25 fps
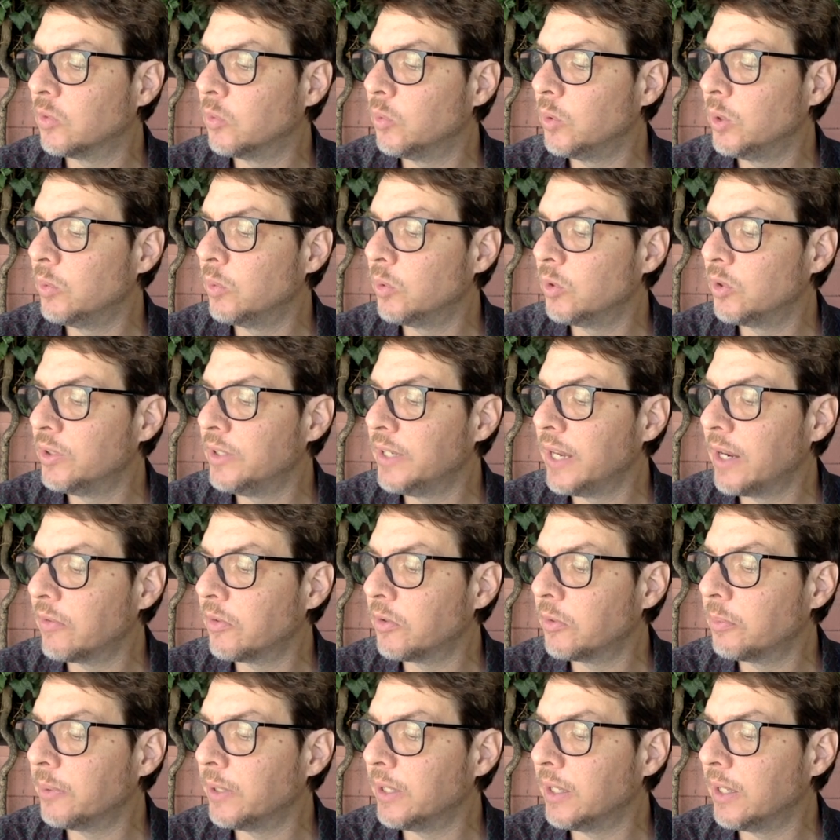we will
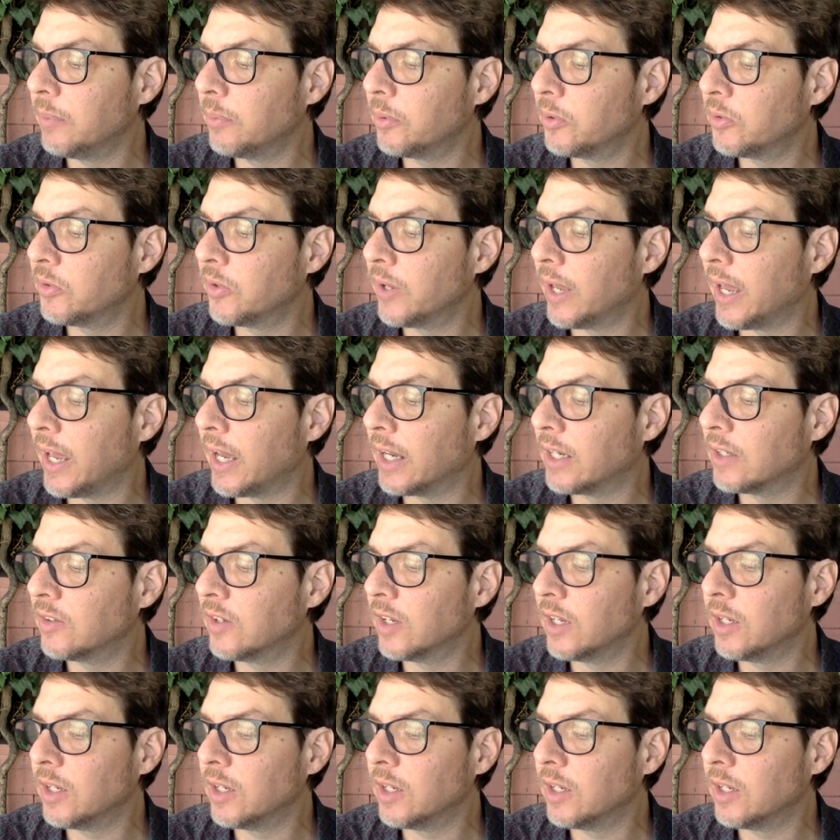never be able to act,